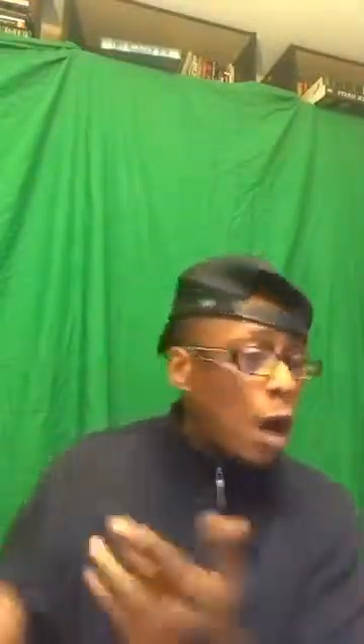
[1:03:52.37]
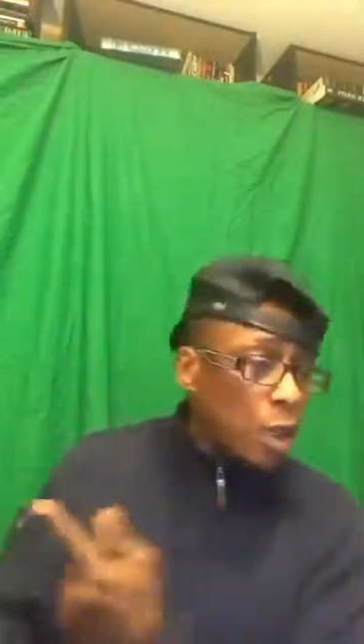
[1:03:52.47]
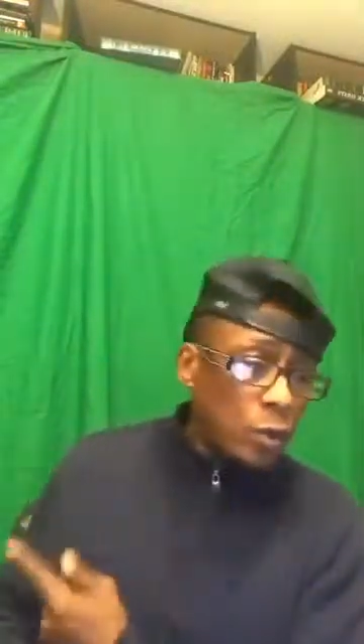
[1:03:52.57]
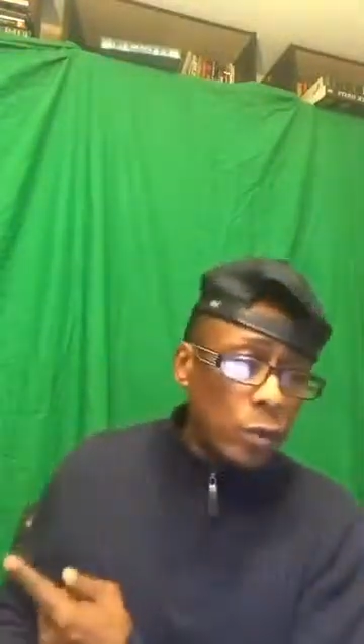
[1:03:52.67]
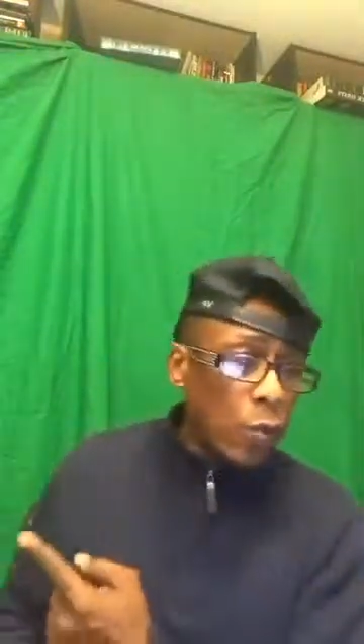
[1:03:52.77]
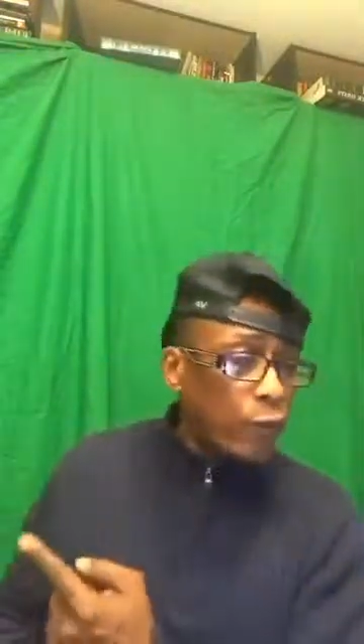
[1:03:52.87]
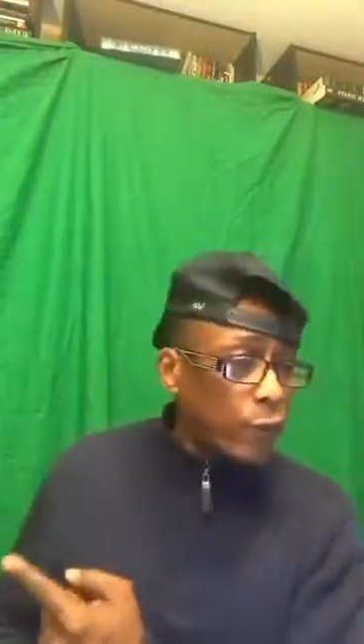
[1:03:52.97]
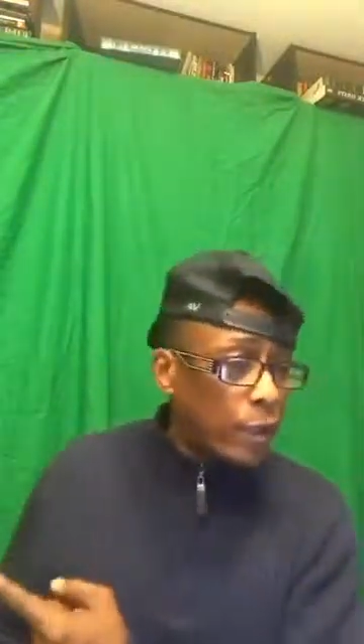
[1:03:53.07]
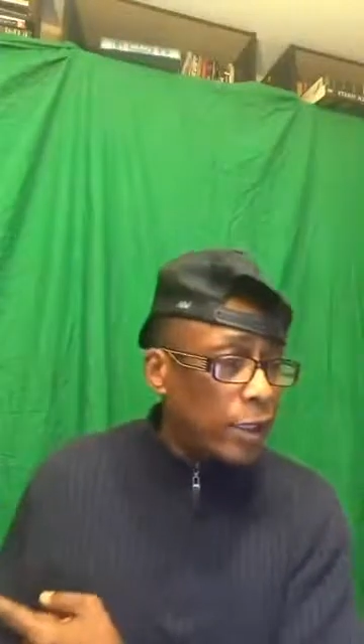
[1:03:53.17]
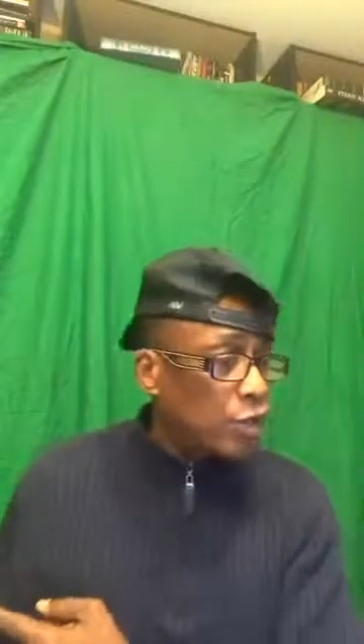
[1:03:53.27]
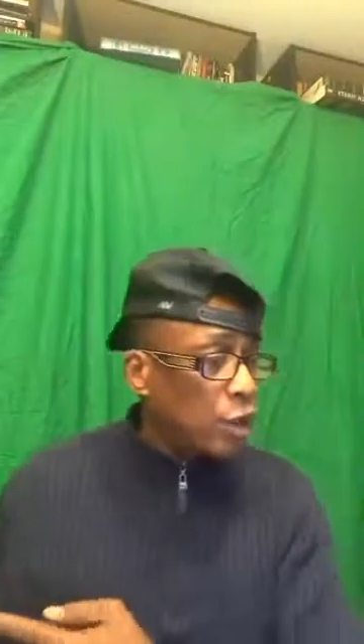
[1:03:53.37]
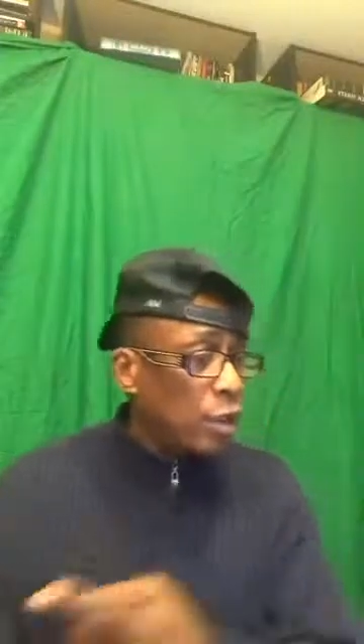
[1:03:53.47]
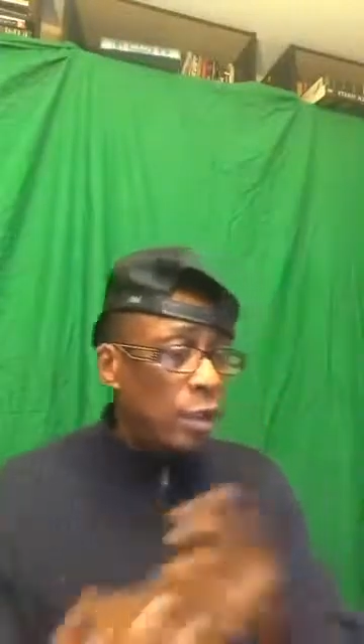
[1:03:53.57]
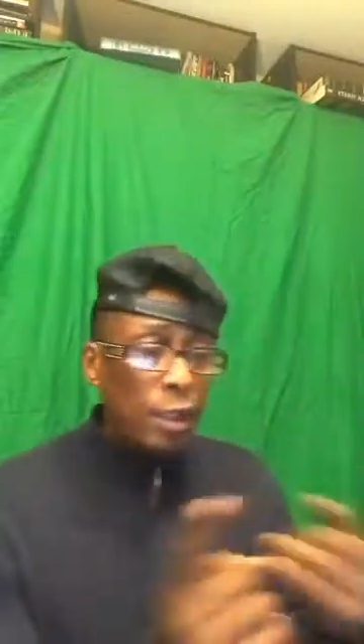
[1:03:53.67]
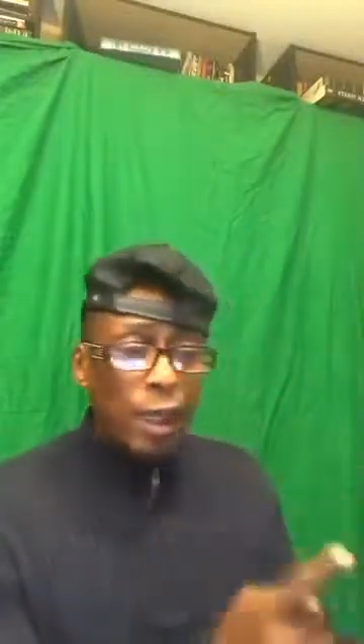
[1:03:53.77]
arguing over
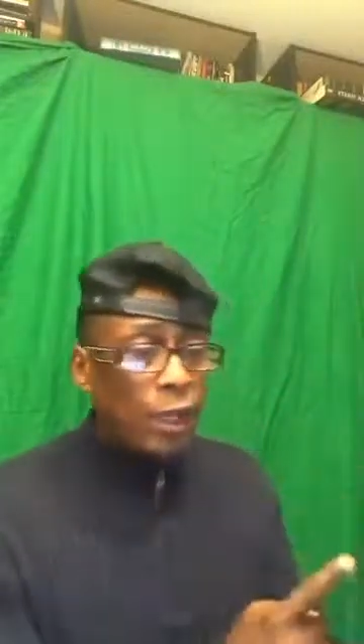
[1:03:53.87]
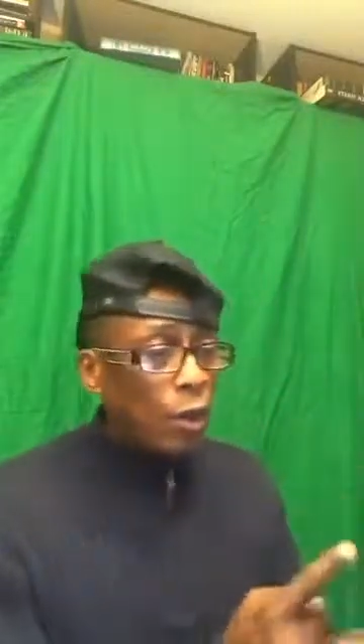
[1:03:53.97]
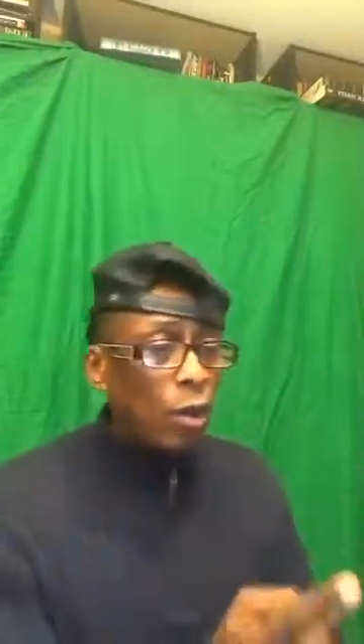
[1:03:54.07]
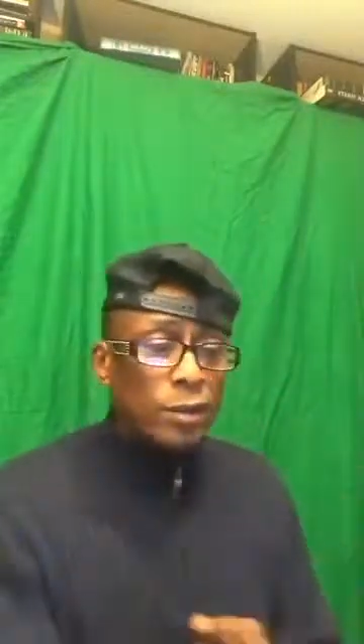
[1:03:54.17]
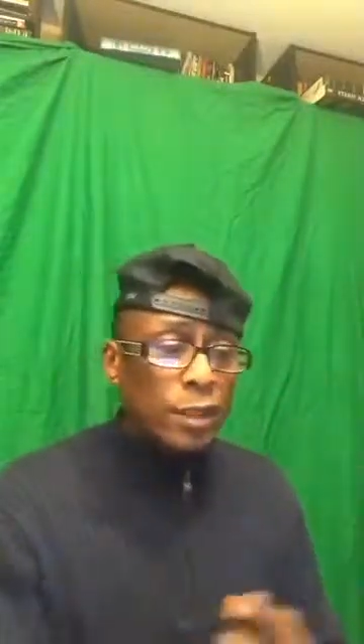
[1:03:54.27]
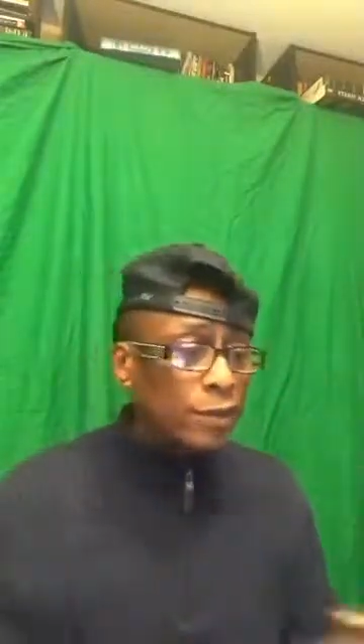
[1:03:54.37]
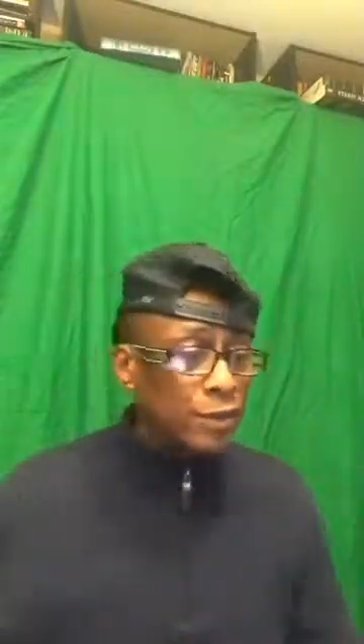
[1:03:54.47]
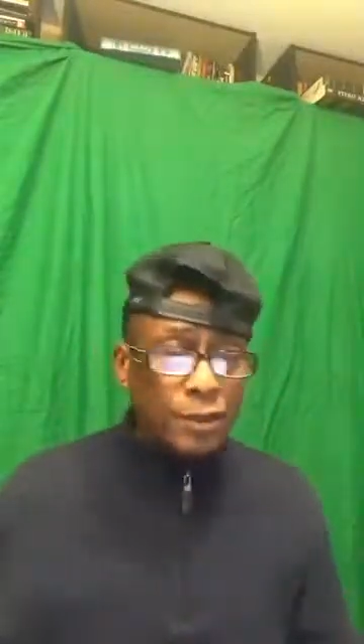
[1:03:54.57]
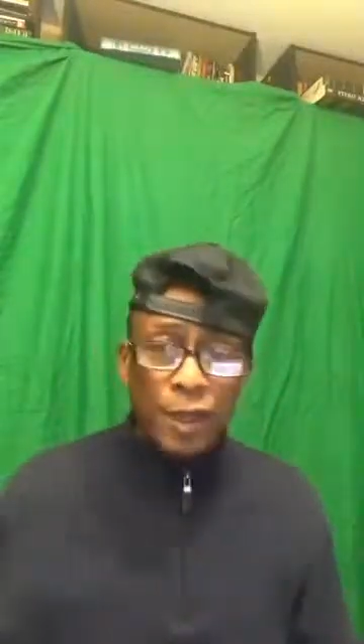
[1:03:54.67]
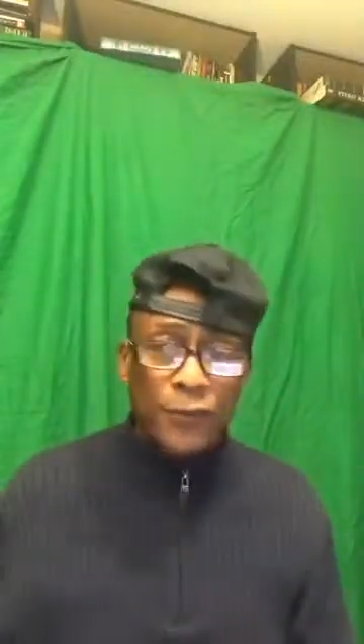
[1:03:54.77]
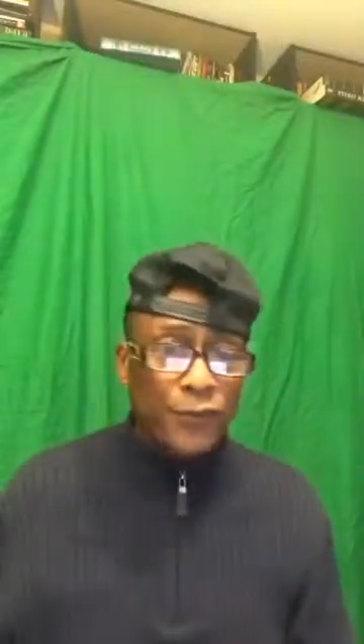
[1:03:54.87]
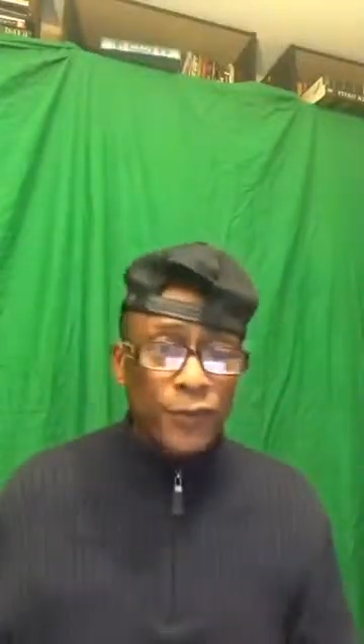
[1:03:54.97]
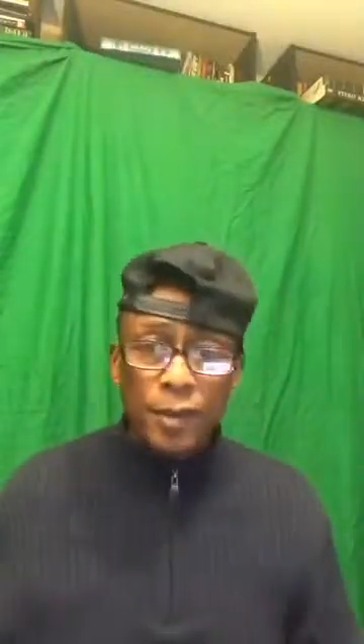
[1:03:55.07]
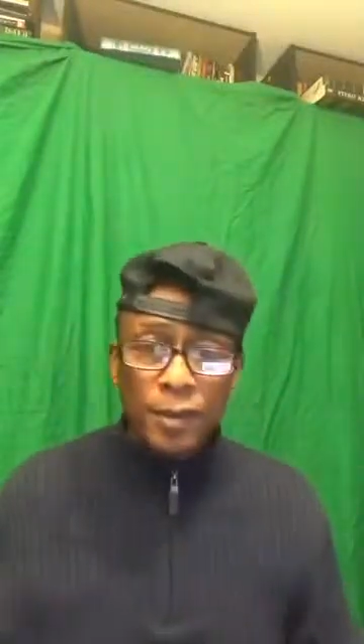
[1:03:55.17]
religion and all this other stuff.